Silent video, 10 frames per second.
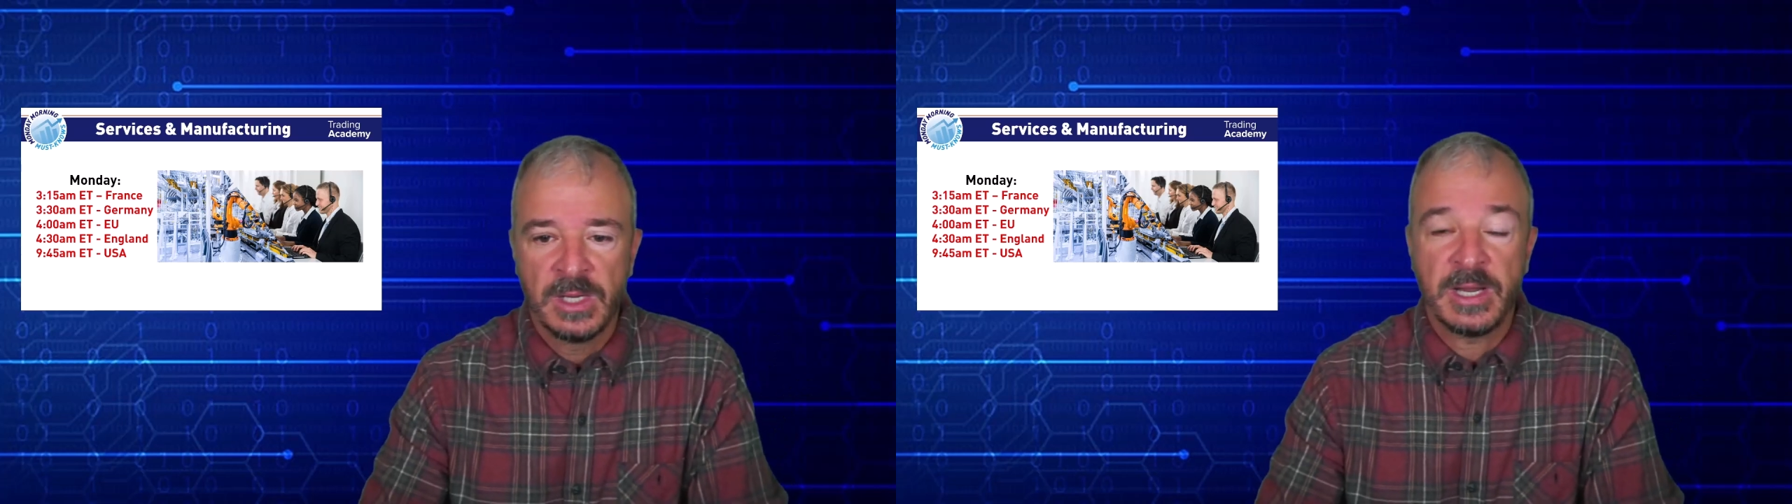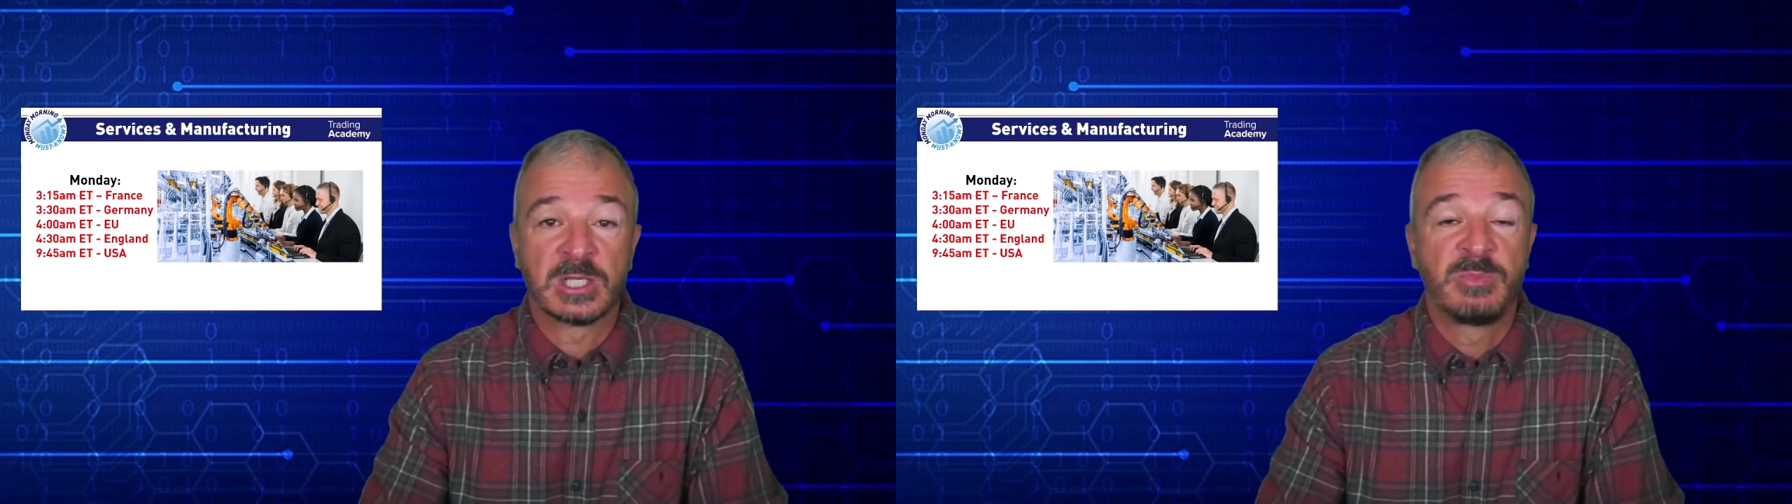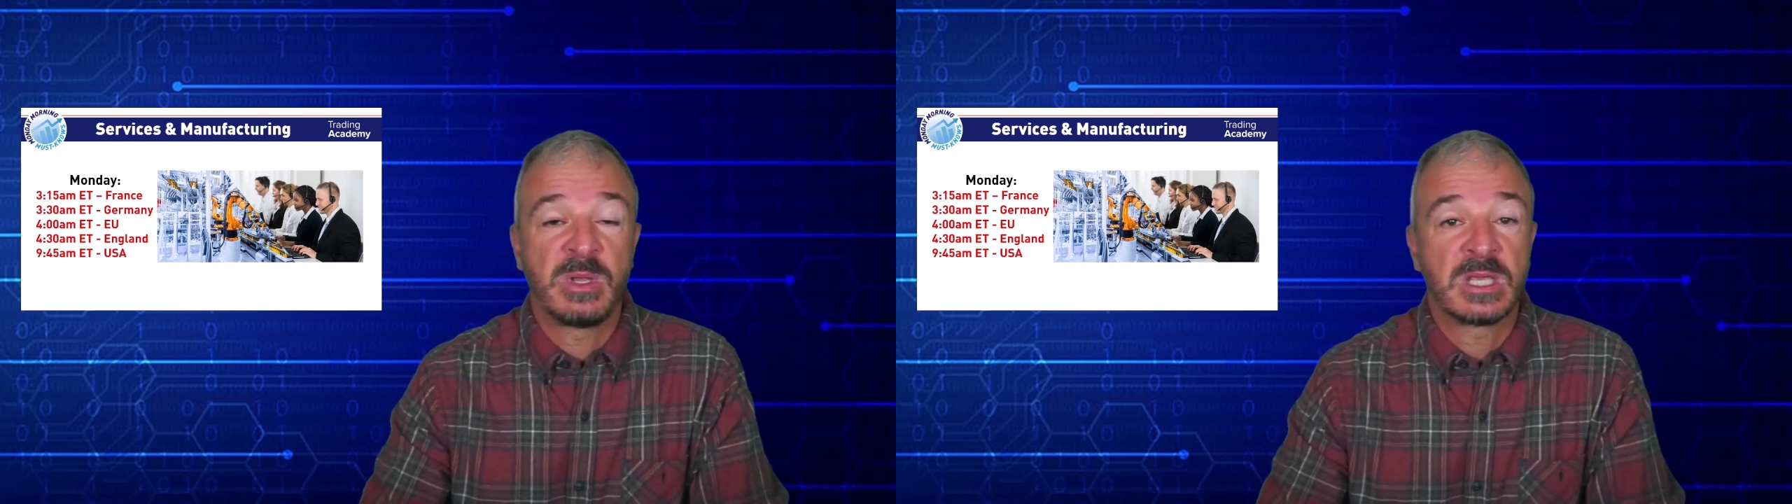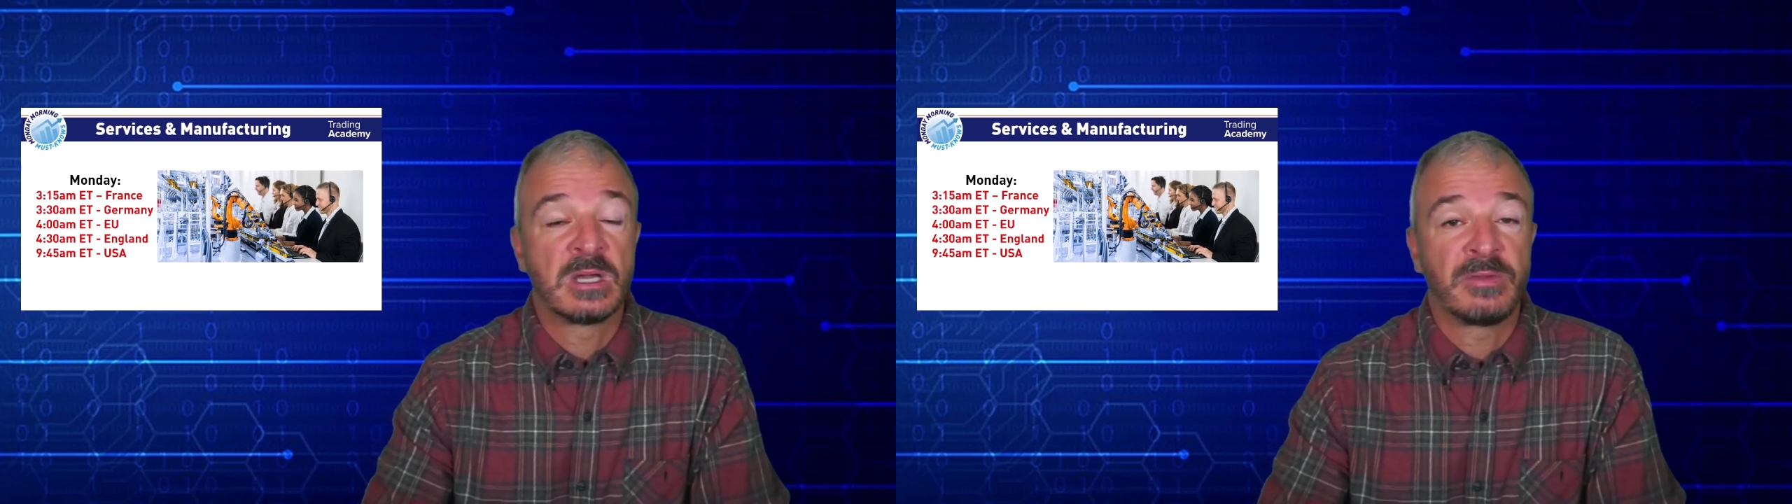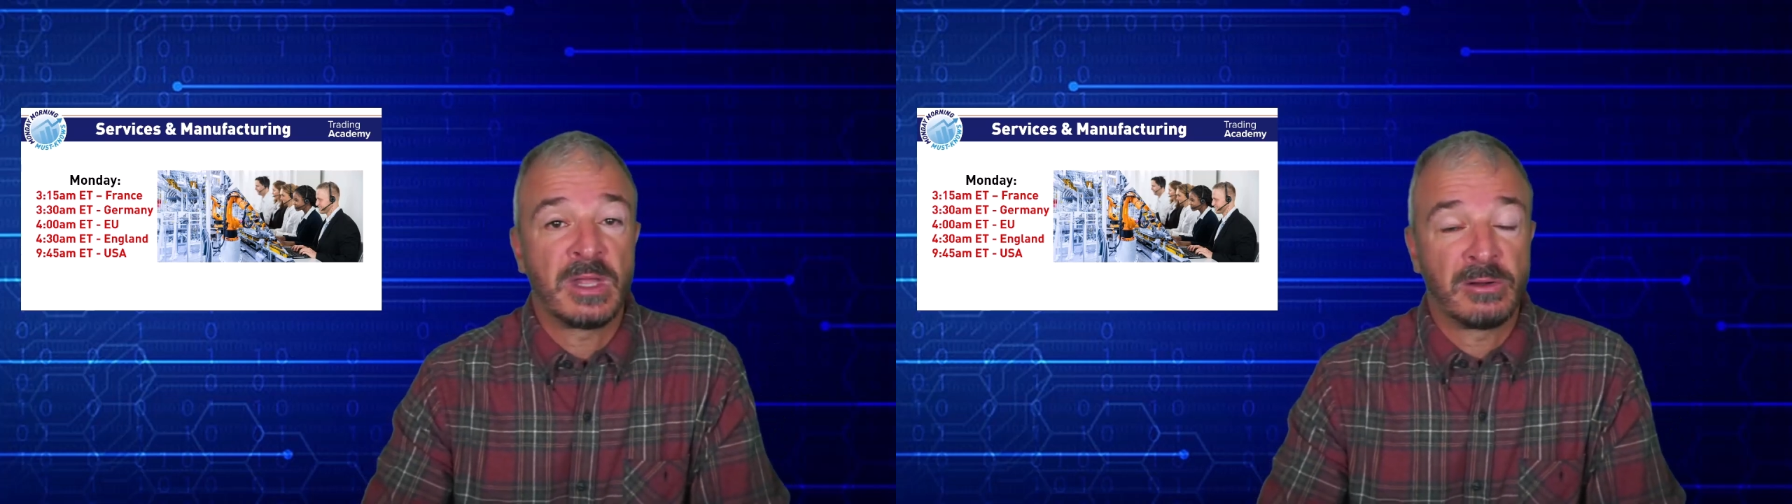Now,
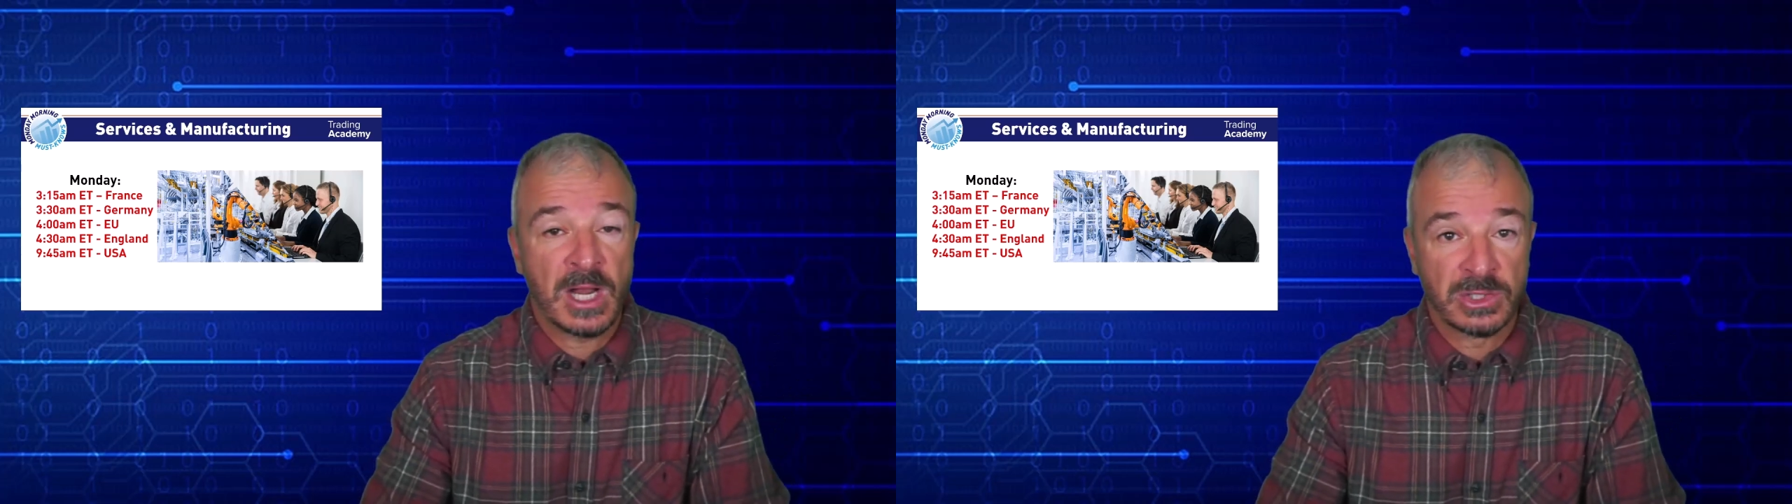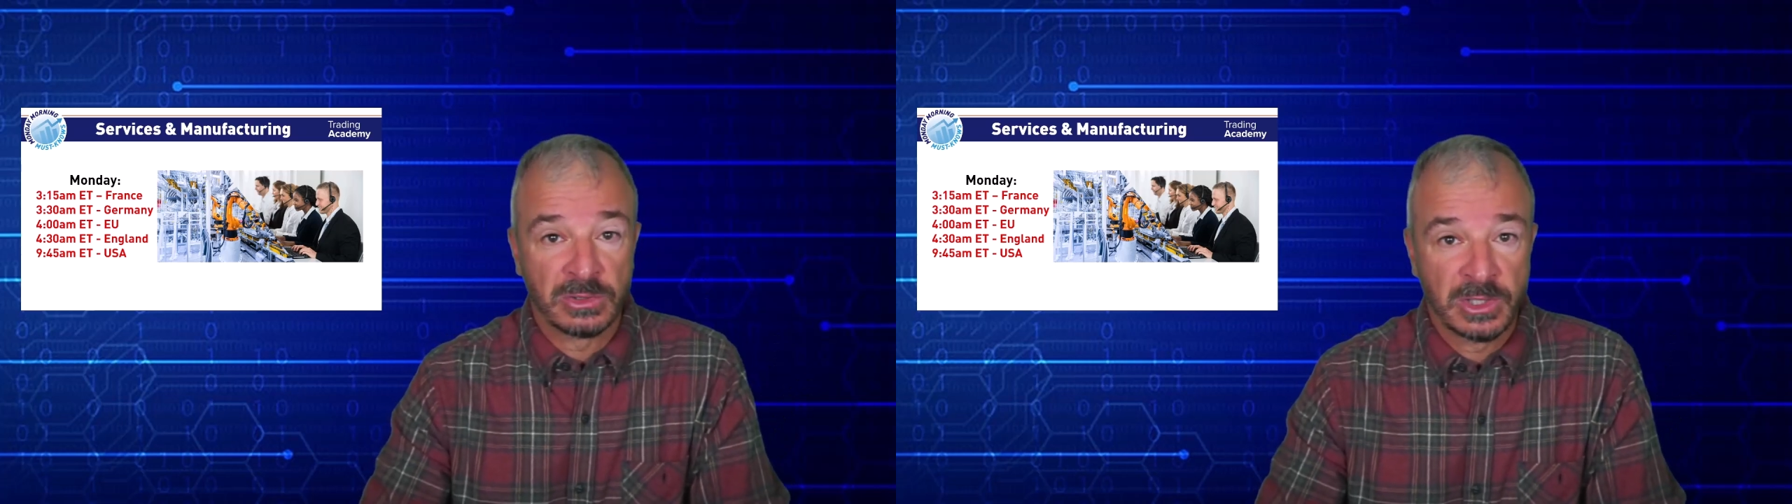speaking of international